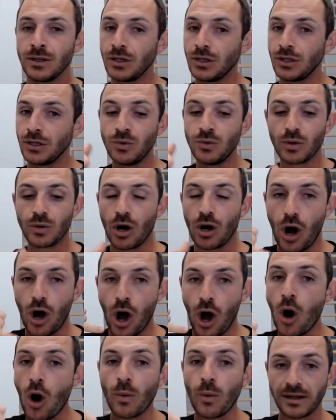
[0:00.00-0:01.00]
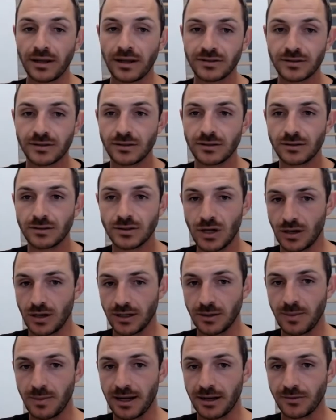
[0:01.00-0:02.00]
you are always
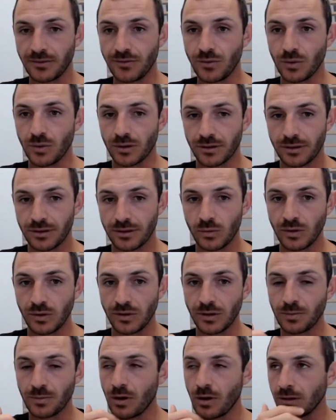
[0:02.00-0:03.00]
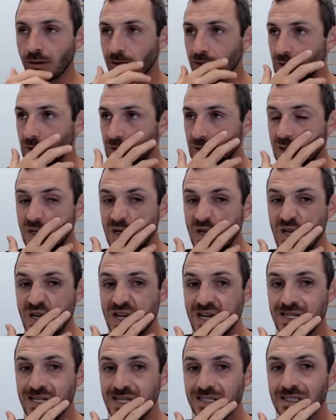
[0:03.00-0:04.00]
talking back and forth with your partners.
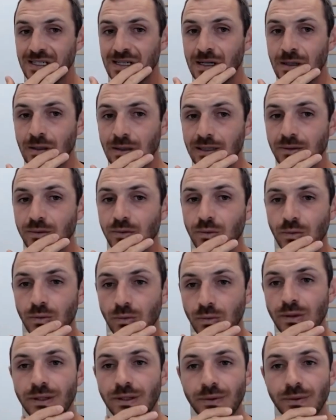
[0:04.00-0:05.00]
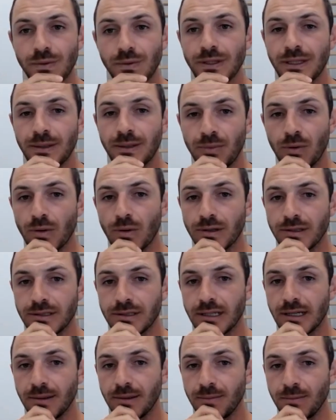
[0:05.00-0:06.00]
And so it's really, really important
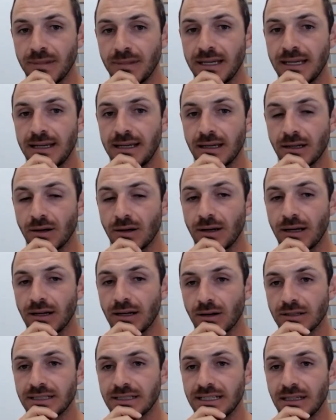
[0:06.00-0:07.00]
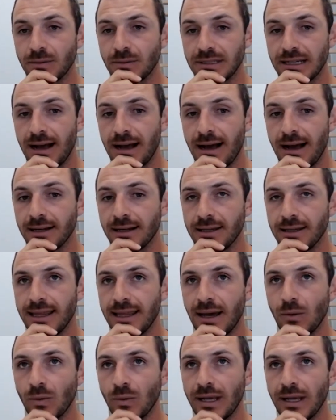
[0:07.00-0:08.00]
to me and our team, Todd,
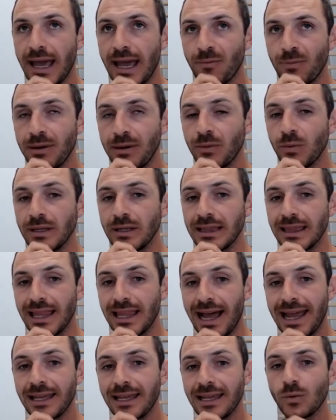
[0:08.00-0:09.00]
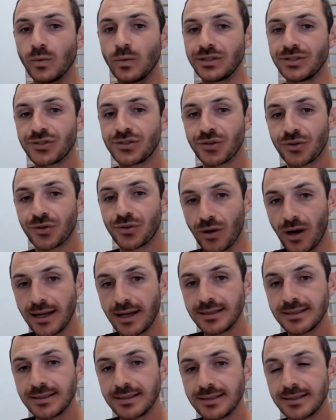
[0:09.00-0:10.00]
that we have people we like, we
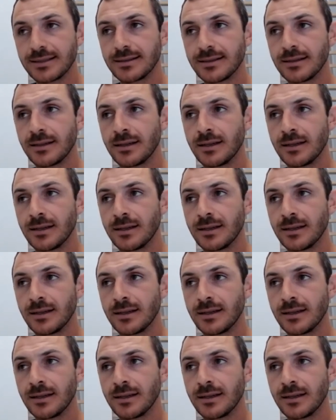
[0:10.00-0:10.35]
trust.